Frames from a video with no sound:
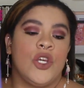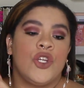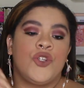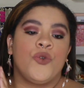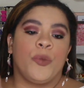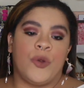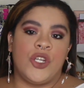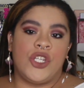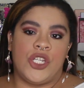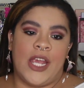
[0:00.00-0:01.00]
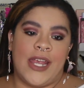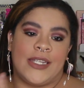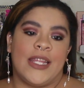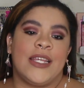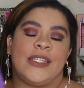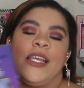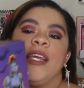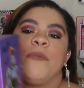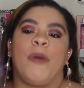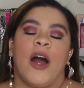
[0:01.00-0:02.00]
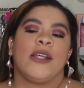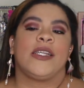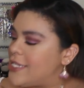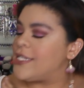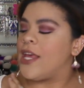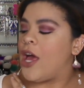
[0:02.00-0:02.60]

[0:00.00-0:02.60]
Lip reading: to appreciate this box. It's